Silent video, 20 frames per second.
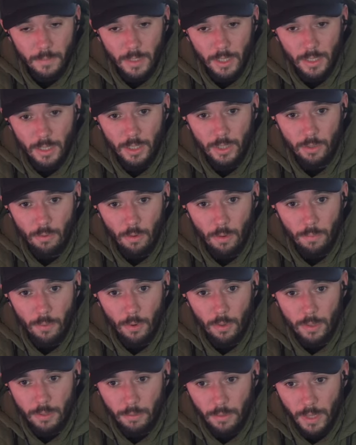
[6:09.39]
The initial
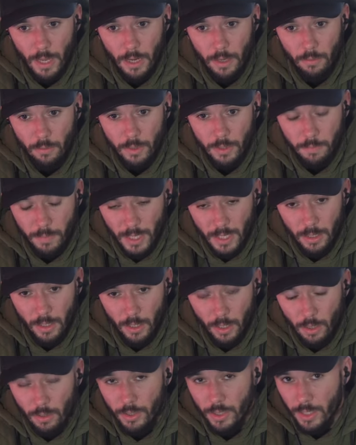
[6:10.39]
reports were that it was being
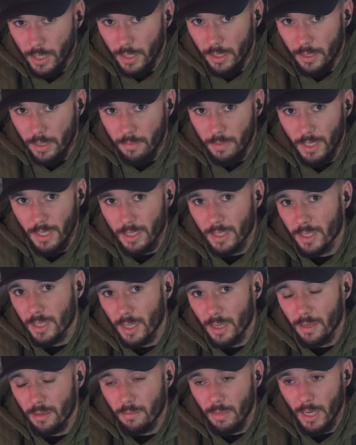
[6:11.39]
negotiated to be
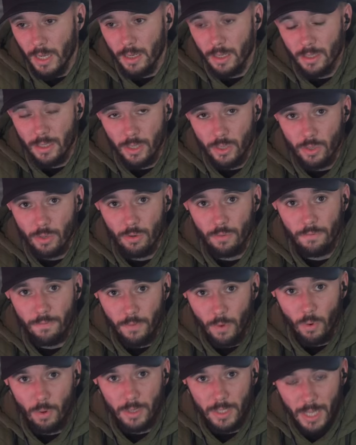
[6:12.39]
extended by an additional
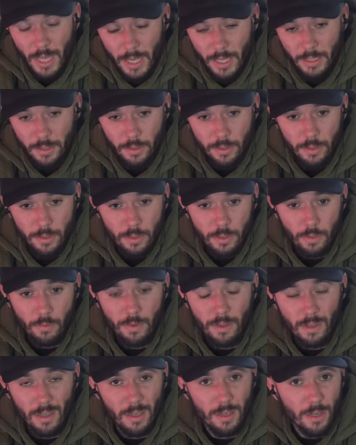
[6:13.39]
four days. So
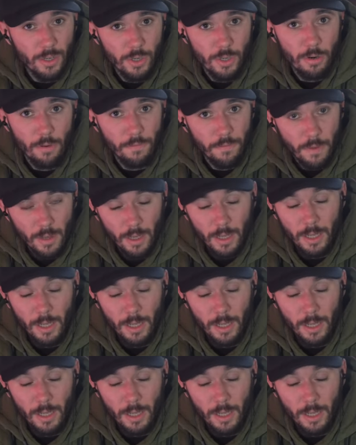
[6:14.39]
with the initial,